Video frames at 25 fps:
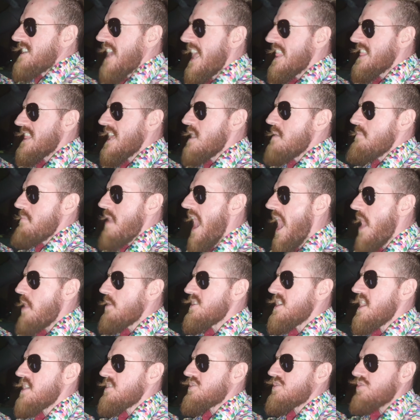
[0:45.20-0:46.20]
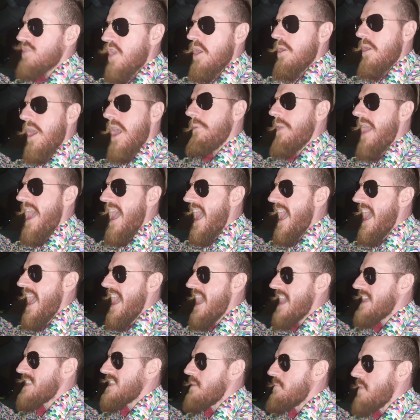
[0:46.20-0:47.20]
Tell them how you threw
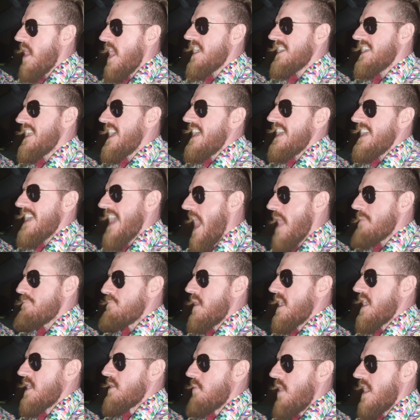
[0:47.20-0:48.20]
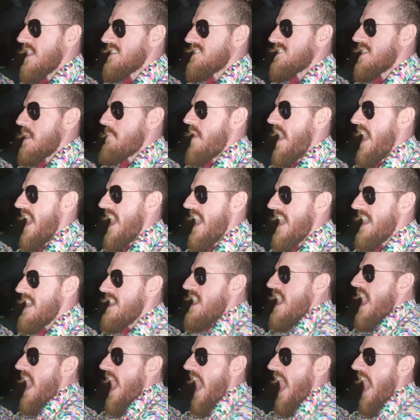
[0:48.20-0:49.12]
away the money Apple was to pay.